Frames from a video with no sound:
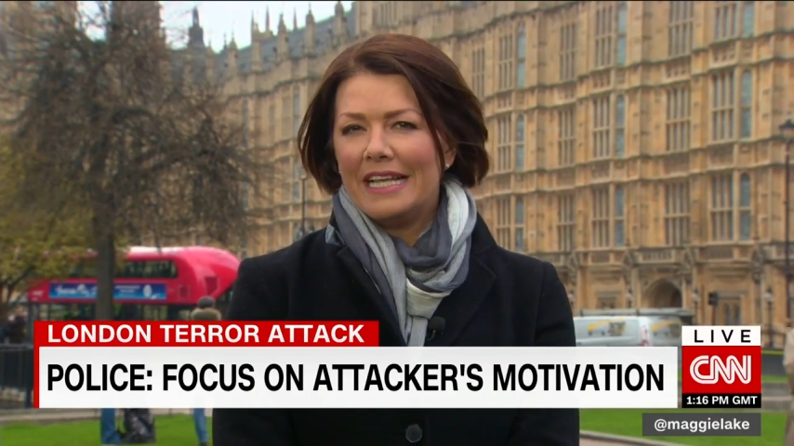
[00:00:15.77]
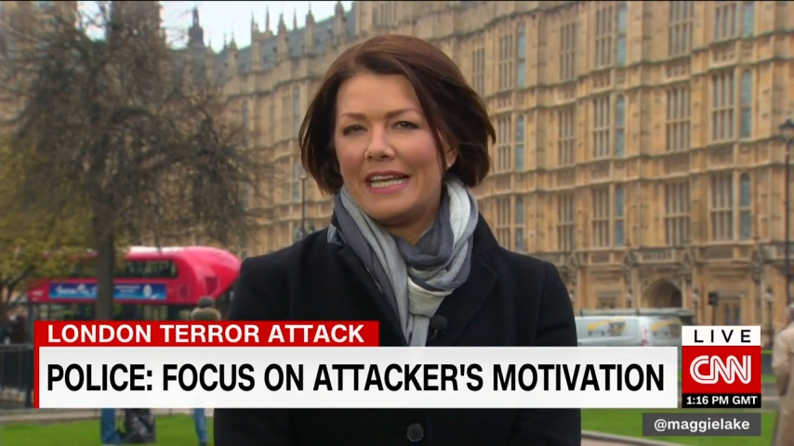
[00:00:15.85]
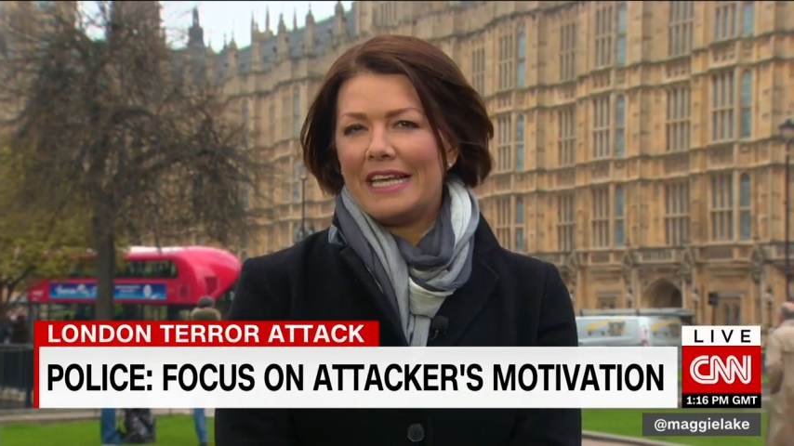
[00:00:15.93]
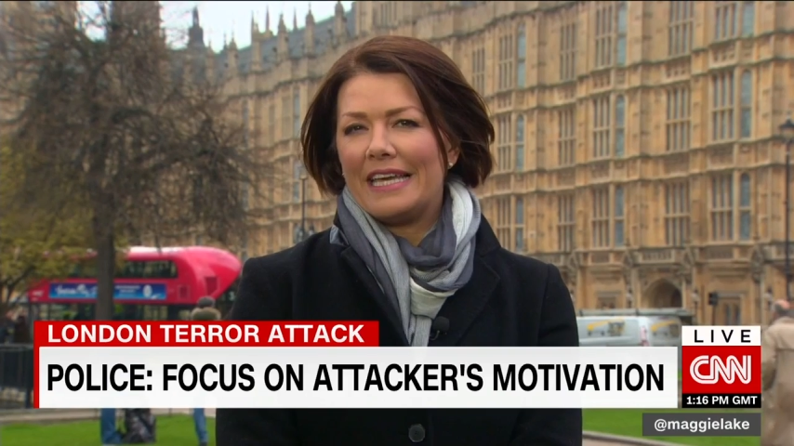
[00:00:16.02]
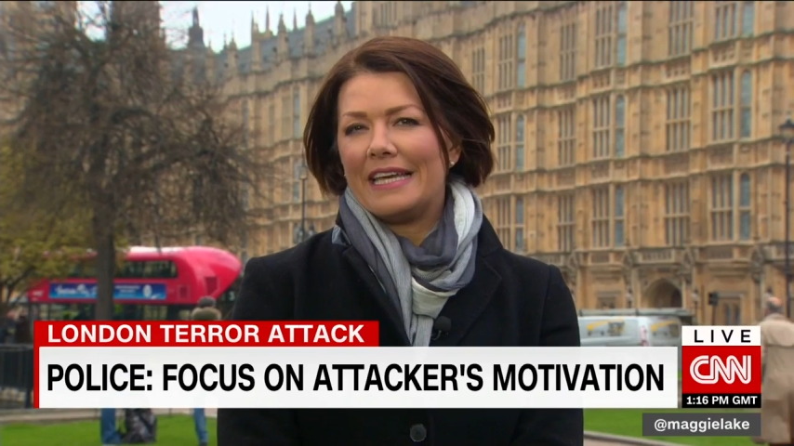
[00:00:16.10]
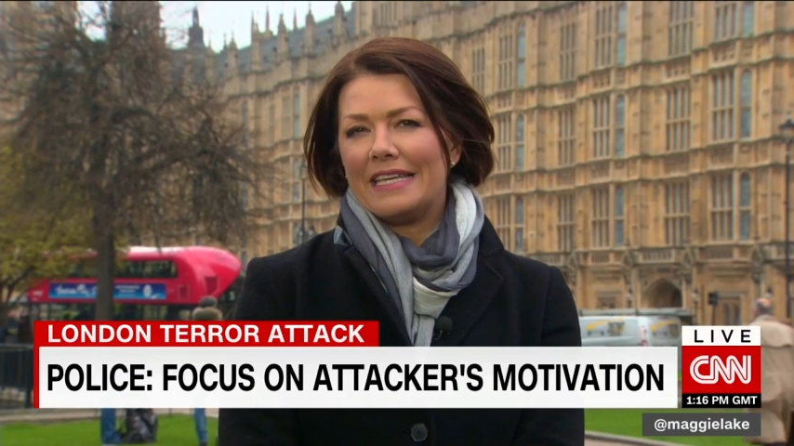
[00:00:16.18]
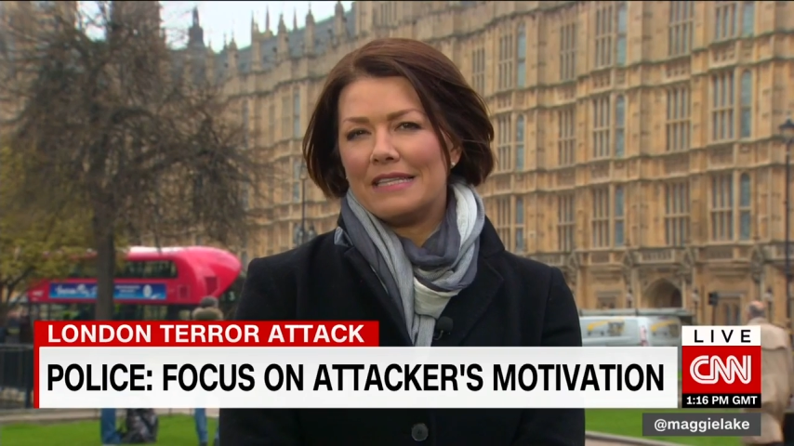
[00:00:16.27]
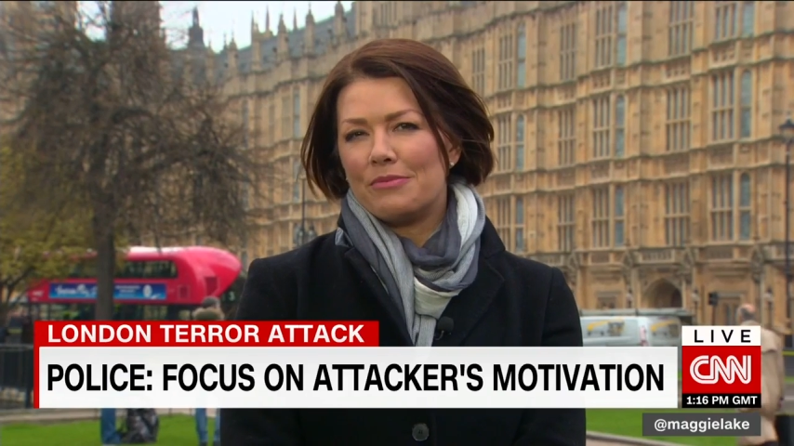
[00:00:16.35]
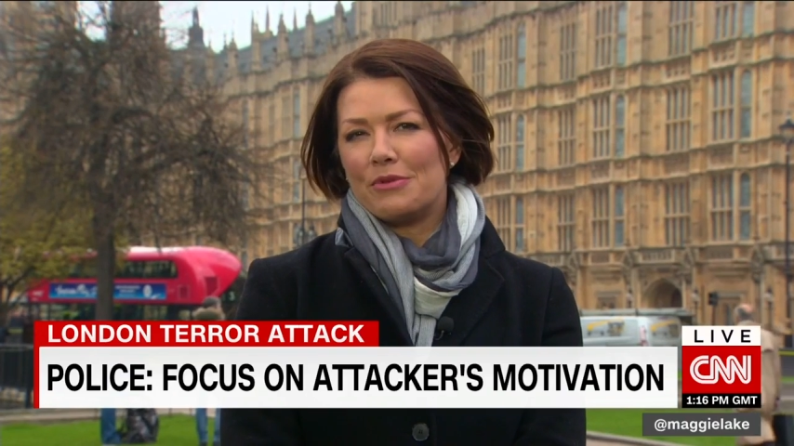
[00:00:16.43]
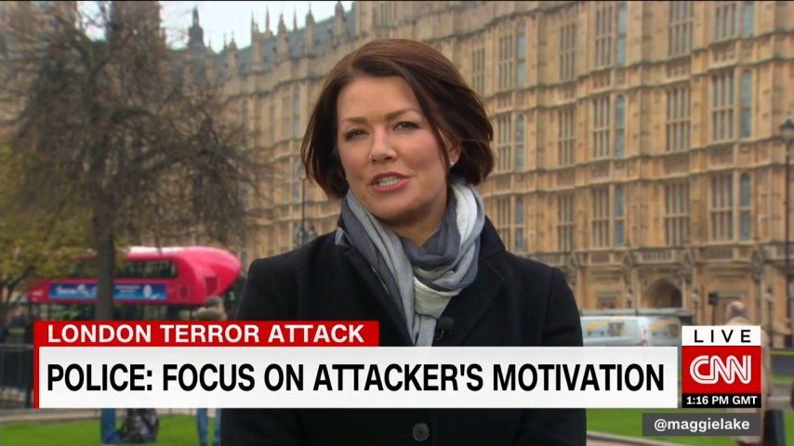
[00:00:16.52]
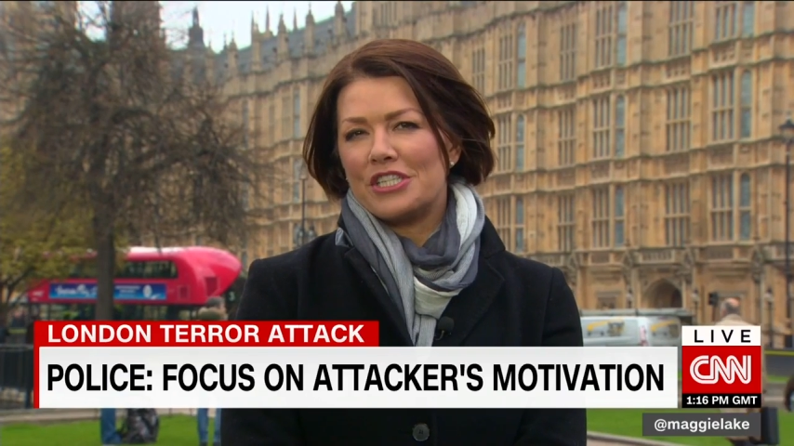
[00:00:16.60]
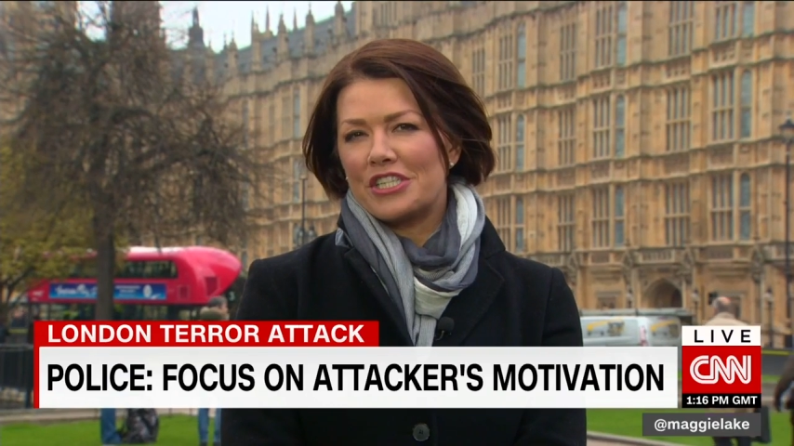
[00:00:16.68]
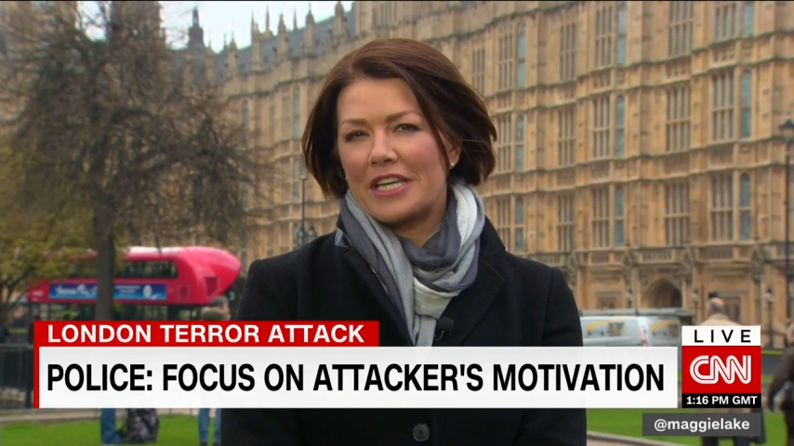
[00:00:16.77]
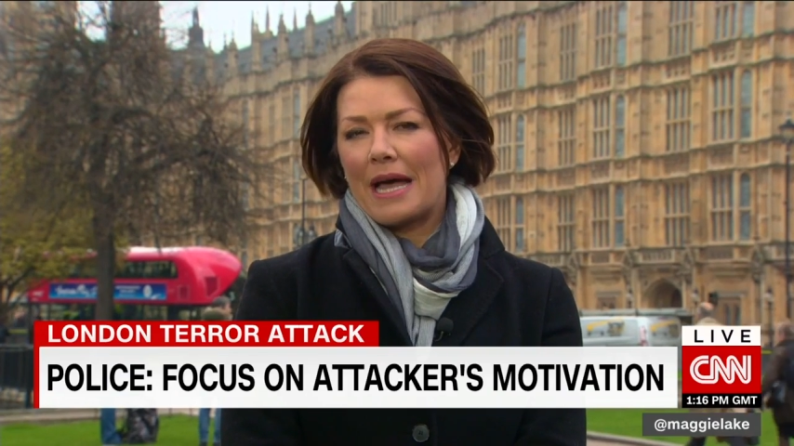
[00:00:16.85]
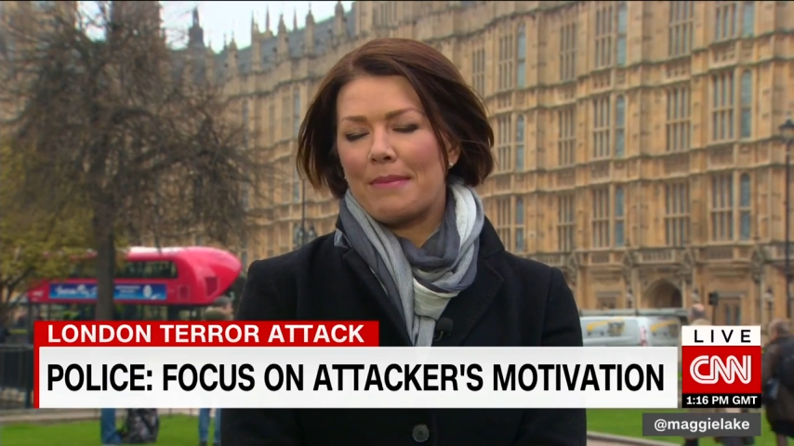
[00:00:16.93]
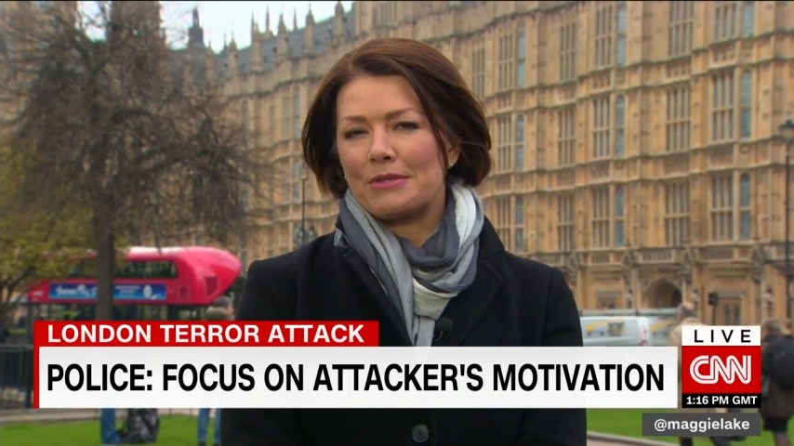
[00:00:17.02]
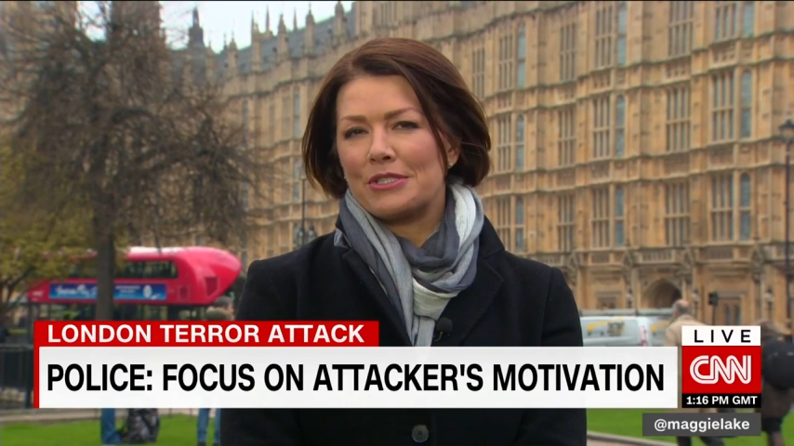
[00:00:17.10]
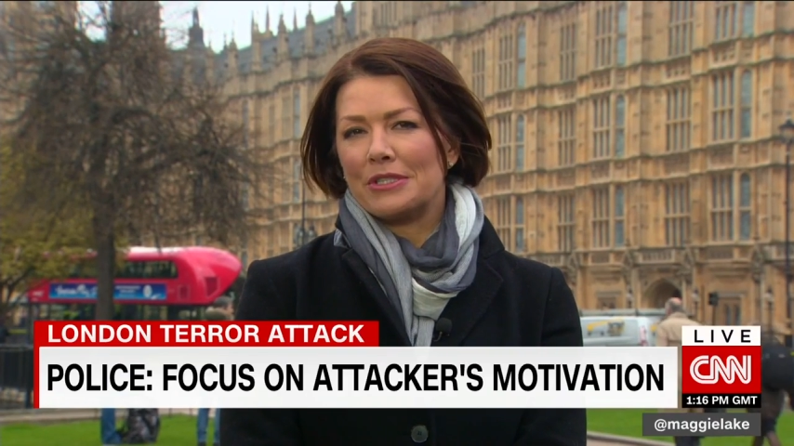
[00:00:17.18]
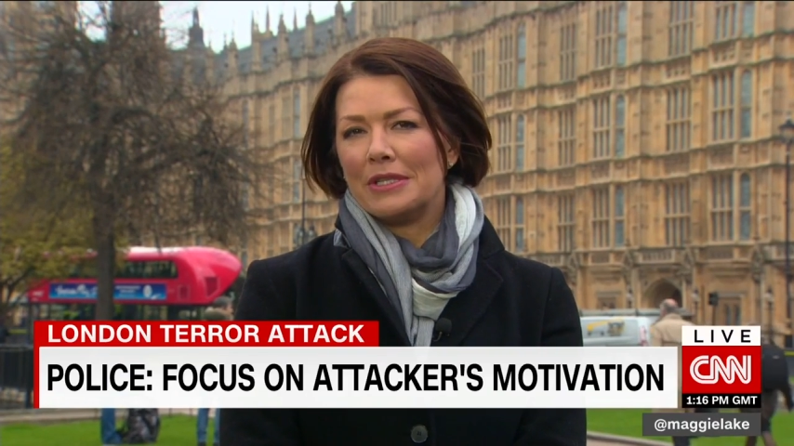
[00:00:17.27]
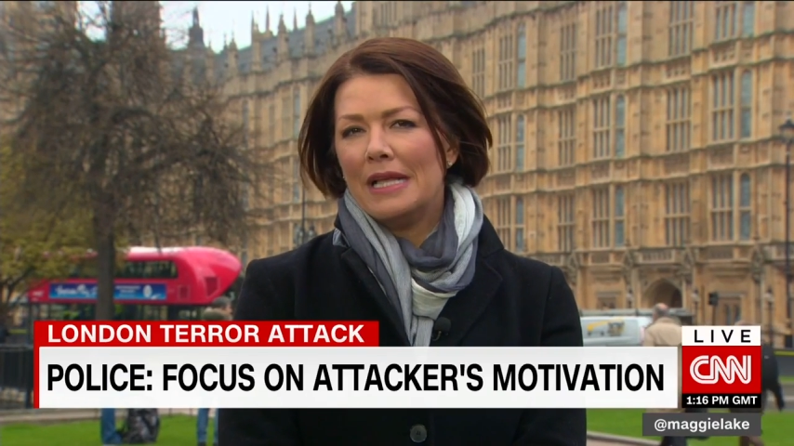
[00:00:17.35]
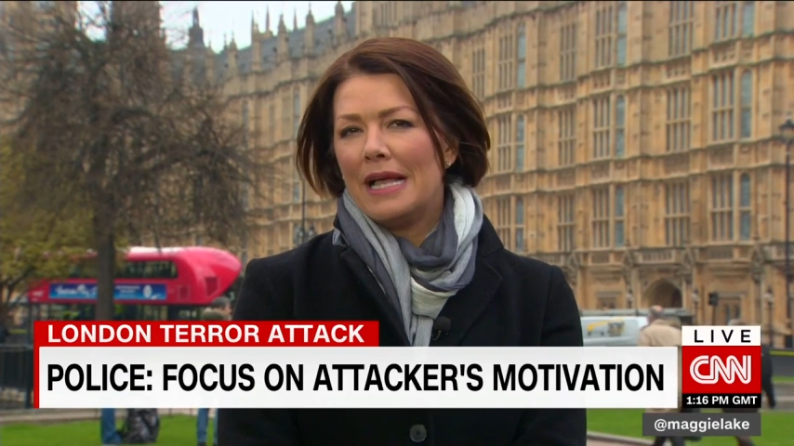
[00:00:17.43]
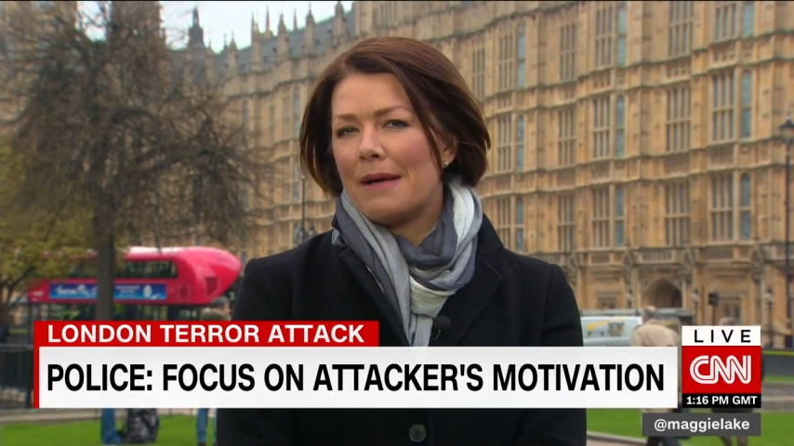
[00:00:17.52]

here in the British capital.